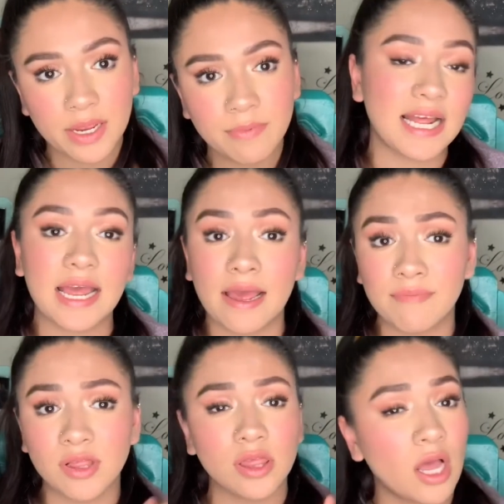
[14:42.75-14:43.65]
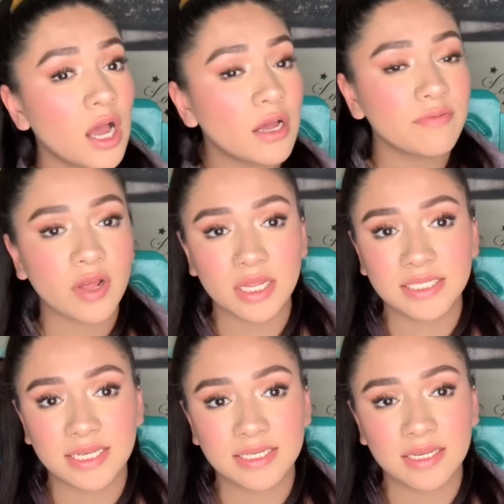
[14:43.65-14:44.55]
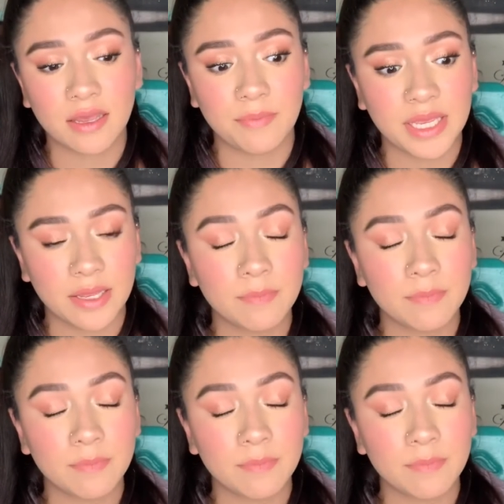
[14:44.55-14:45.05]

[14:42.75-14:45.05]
I have a lot of content coming up,